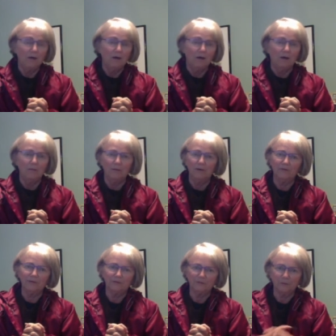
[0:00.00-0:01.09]
Um, if
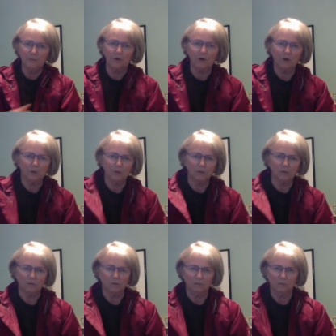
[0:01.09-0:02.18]
it's super cold,
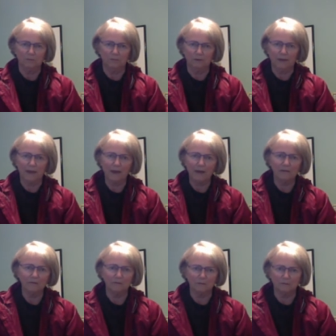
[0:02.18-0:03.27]
my hat
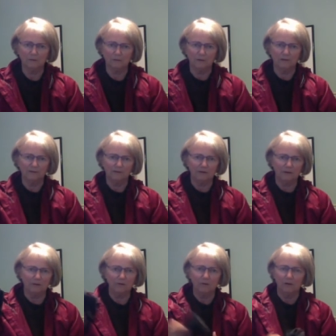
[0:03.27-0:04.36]
is in
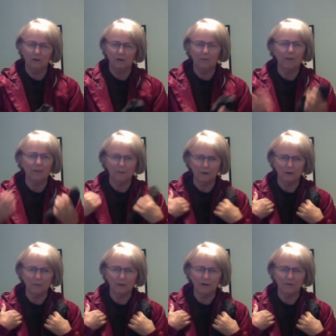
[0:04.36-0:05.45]
here. I may put on a
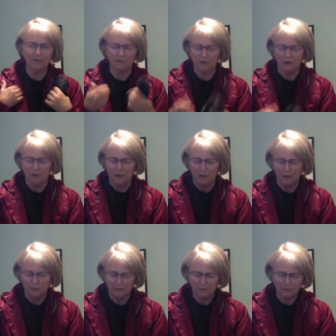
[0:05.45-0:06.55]
buff.
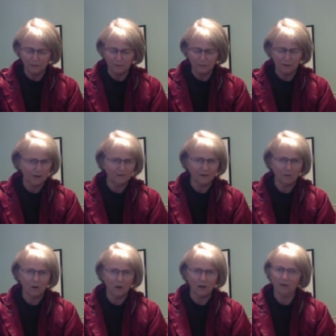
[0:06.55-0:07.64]
And then as I
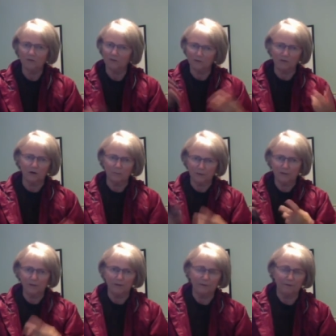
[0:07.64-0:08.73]
walk, I'll just start
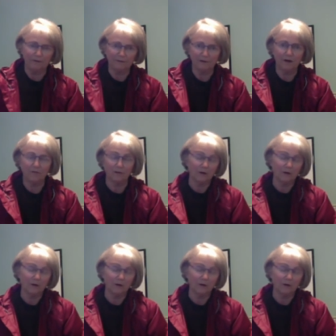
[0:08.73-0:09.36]
peeling things off.